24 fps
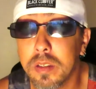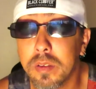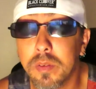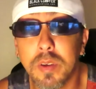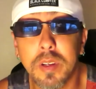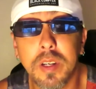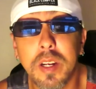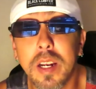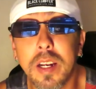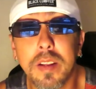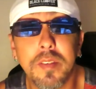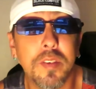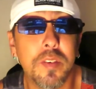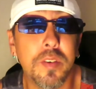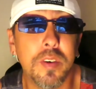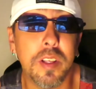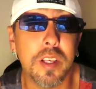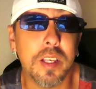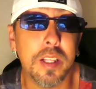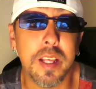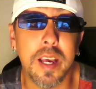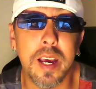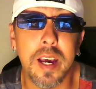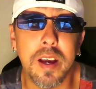Well, not even
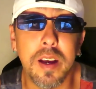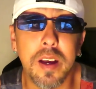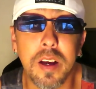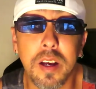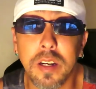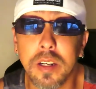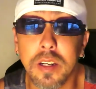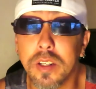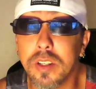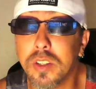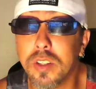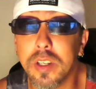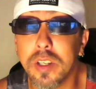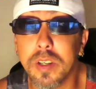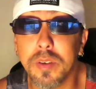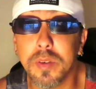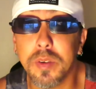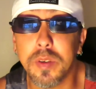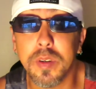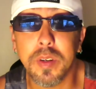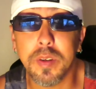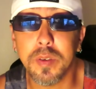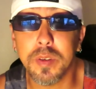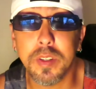really that, honestly. Well,
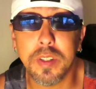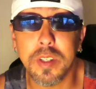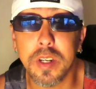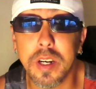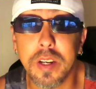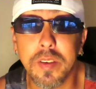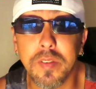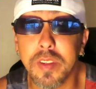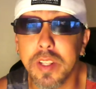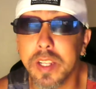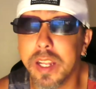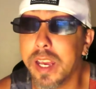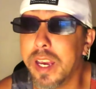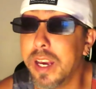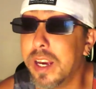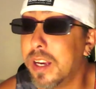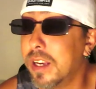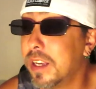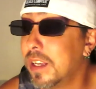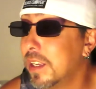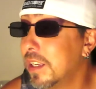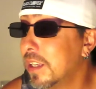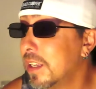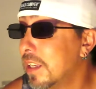it's not even that.
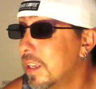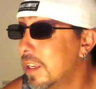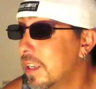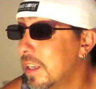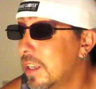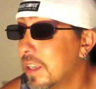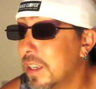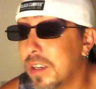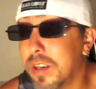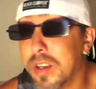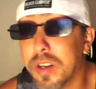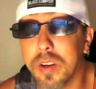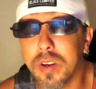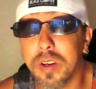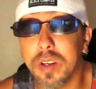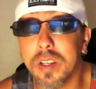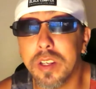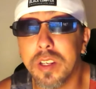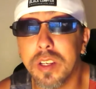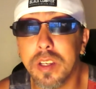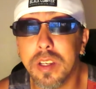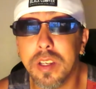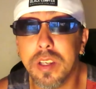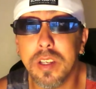You know,
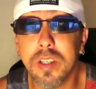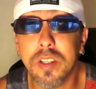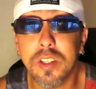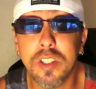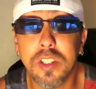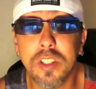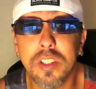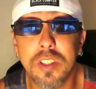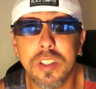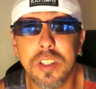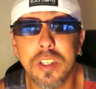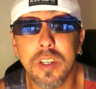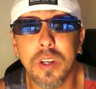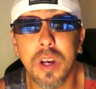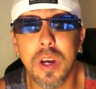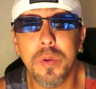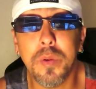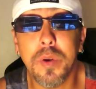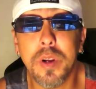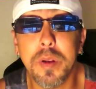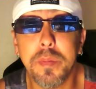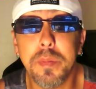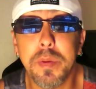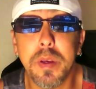it, it's just you know I
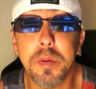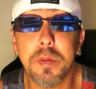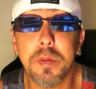want to be